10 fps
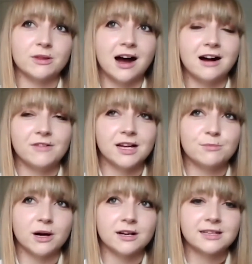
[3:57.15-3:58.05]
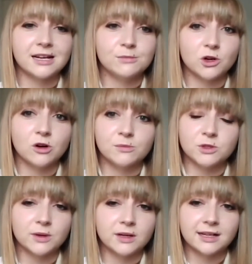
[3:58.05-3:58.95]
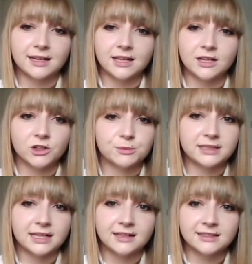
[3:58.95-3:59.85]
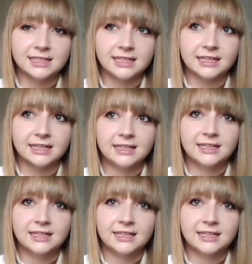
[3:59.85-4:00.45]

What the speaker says: that have had part-time jobs or work in hospitality,